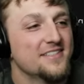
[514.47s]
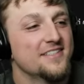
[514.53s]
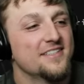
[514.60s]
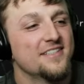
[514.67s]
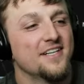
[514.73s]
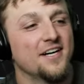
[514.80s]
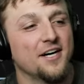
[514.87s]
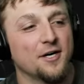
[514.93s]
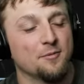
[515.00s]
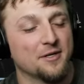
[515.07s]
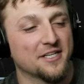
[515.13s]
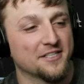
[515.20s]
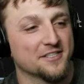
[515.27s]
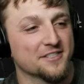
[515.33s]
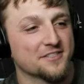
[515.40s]
Oh my
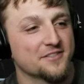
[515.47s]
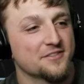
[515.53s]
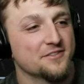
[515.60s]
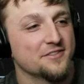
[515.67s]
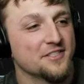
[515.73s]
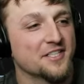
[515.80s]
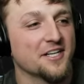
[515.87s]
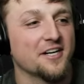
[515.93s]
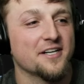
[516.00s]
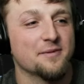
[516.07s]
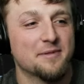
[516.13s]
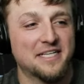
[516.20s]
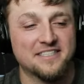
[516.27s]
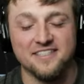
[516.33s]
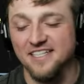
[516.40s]
goodness. You can
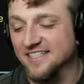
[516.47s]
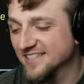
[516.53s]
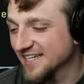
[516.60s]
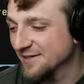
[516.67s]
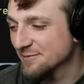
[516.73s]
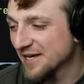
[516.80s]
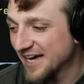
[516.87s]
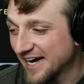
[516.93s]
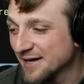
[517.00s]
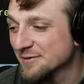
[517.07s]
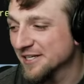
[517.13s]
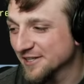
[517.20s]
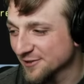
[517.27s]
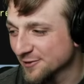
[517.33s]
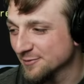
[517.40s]
already say I
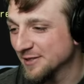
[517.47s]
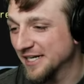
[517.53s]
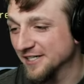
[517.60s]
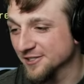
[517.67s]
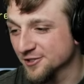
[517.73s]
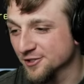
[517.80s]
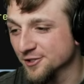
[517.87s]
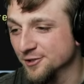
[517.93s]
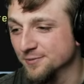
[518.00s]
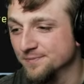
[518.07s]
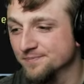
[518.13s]
made Lua better. True.